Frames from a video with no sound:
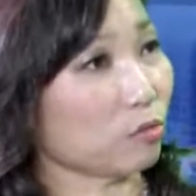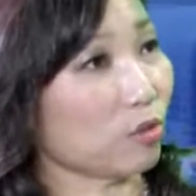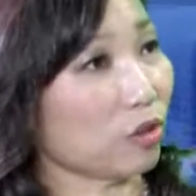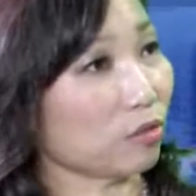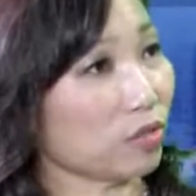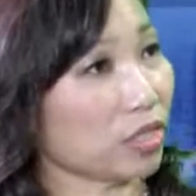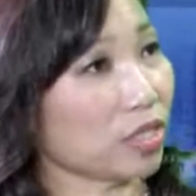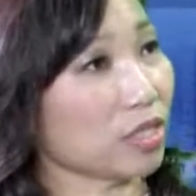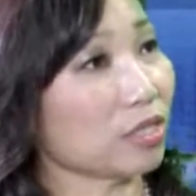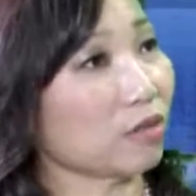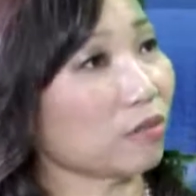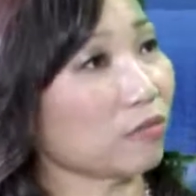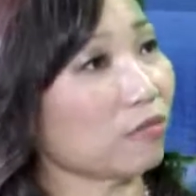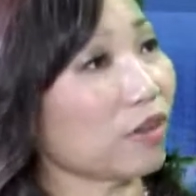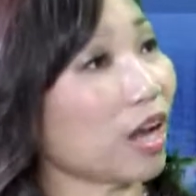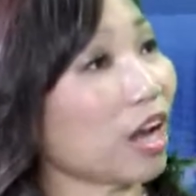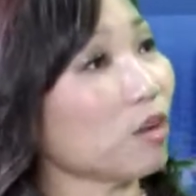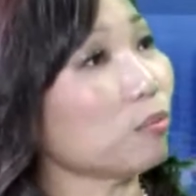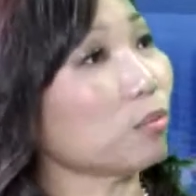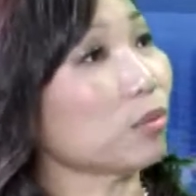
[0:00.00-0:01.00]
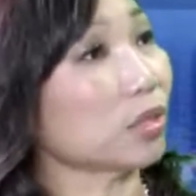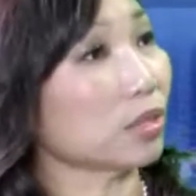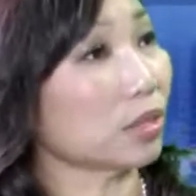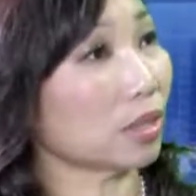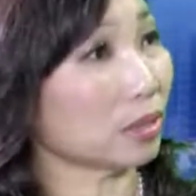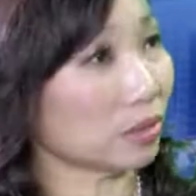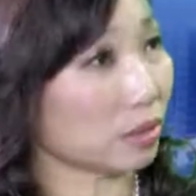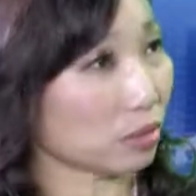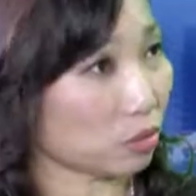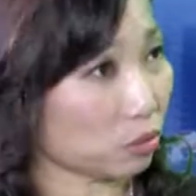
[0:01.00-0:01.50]
We have seen a
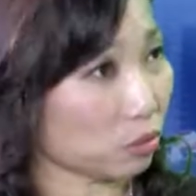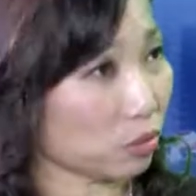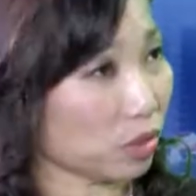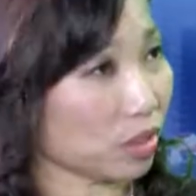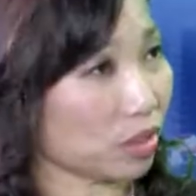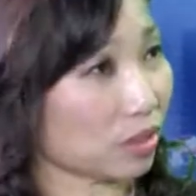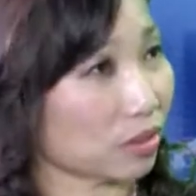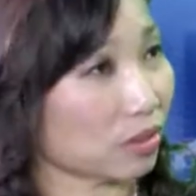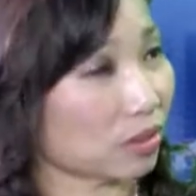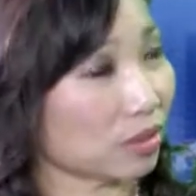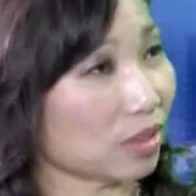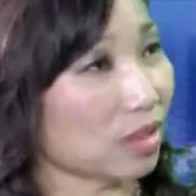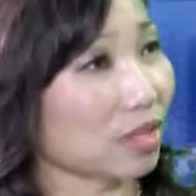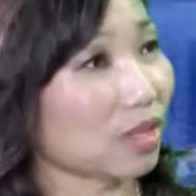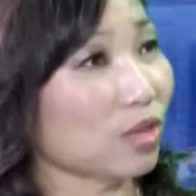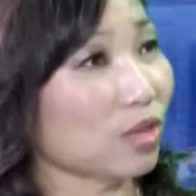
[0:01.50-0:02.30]
5% increase.